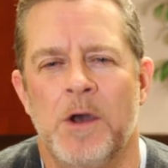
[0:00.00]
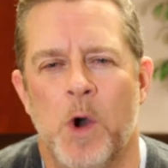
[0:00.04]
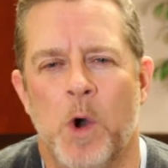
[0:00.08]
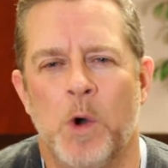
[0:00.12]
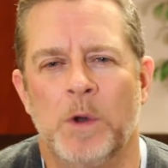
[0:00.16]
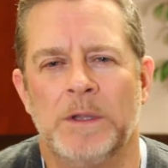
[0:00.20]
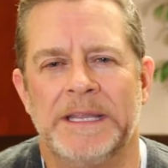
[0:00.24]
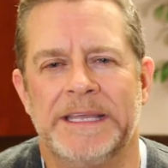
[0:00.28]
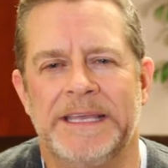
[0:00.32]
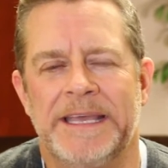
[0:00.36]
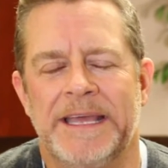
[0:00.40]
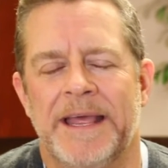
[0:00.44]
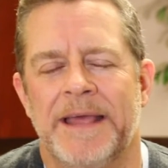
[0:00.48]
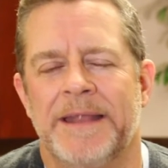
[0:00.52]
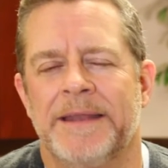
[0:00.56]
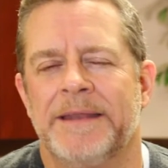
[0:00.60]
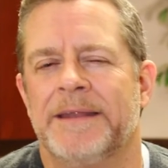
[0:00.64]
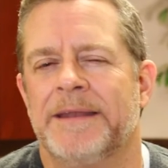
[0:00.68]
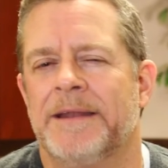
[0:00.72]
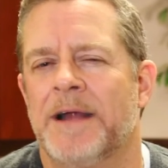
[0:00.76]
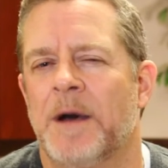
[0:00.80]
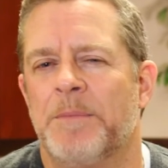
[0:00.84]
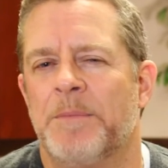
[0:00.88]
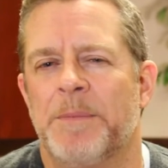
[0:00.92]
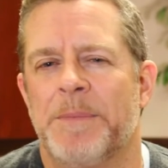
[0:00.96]
only
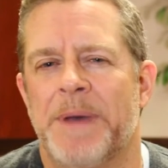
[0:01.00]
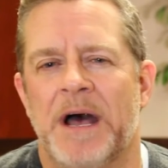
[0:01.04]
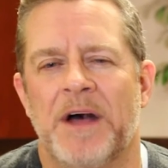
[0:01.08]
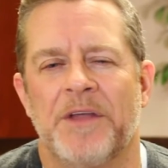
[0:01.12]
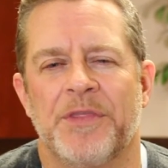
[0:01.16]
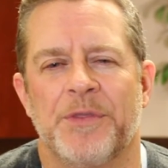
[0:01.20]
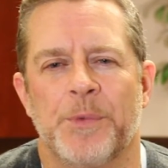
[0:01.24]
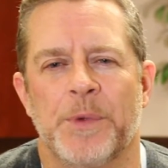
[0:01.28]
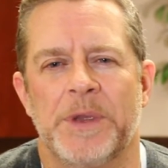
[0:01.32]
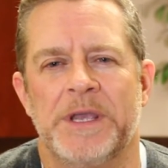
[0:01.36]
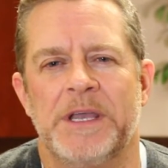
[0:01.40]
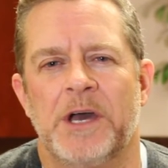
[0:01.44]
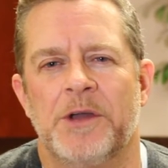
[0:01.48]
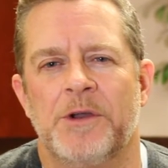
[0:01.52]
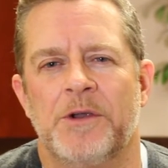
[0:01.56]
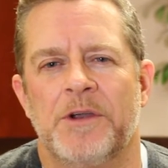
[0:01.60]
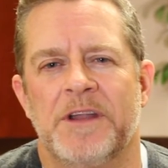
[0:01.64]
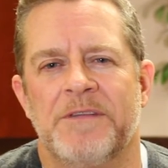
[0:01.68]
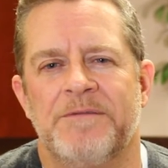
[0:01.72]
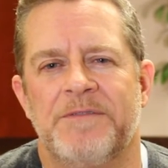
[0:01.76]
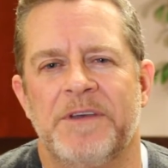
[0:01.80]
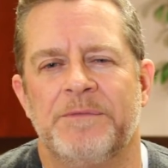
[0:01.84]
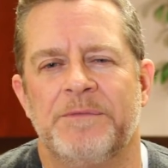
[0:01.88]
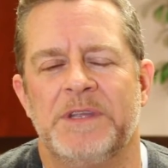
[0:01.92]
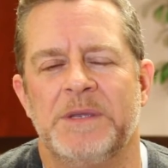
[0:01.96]
ended up about
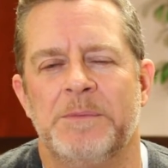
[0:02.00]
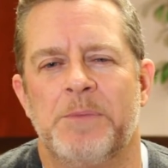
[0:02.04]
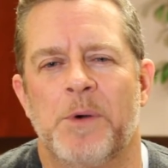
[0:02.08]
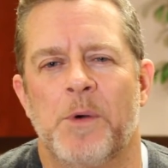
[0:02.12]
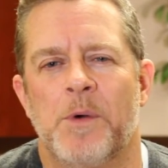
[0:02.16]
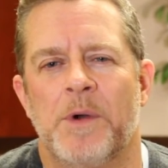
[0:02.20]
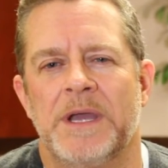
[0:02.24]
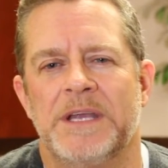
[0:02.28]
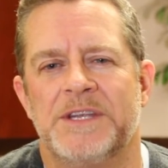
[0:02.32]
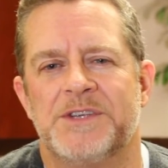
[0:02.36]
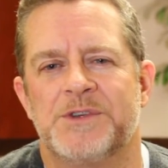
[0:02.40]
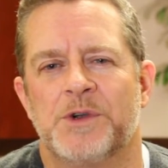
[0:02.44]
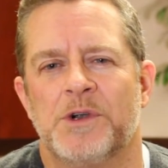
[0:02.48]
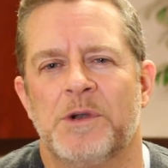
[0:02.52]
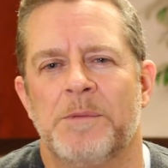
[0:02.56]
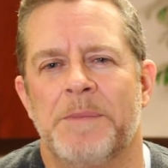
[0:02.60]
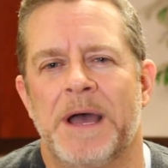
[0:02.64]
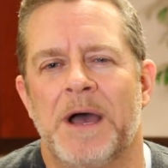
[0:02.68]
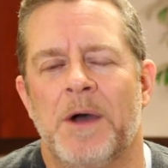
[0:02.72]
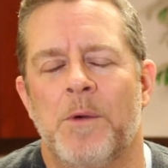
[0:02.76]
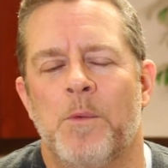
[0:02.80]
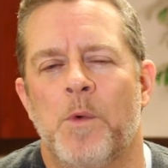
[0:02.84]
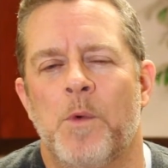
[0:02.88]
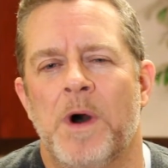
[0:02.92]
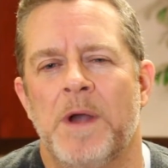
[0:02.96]
350 points, or
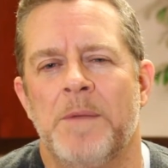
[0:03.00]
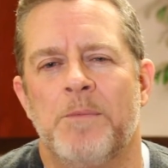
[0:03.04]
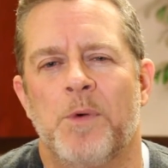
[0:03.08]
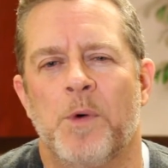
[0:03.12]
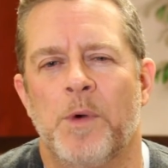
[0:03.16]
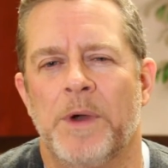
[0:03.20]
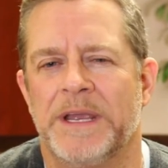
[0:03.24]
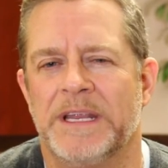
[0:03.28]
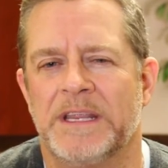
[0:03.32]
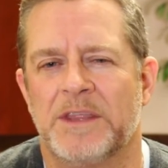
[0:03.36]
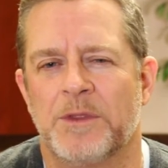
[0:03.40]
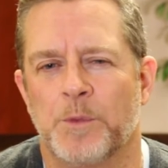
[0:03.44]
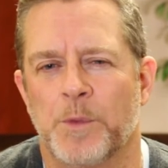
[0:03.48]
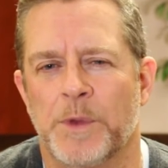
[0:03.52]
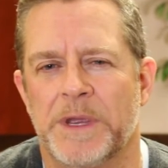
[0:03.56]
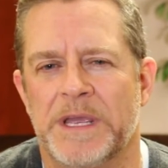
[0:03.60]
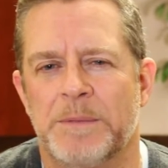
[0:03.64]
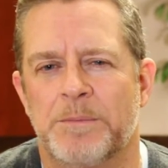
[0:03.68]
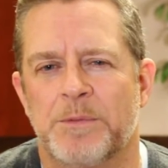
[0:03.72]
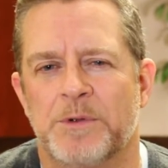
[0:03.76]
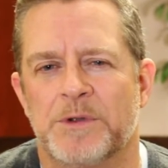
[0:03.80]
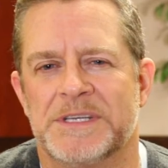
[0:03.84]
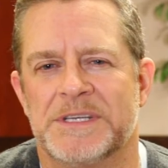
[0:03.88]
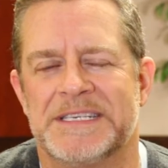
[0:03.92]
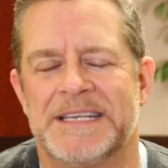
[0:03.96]
about
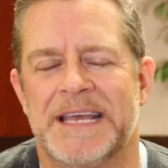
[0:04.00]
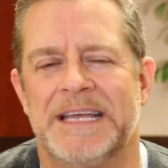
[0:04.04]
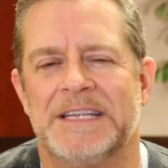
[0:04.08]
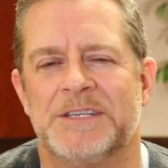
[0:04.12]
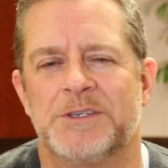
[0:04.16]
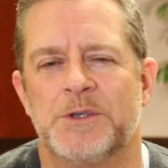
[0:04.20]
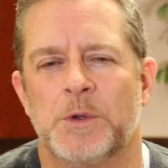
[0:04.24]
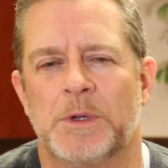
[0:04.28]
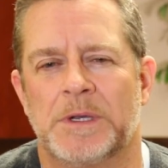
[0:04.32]
1.3%.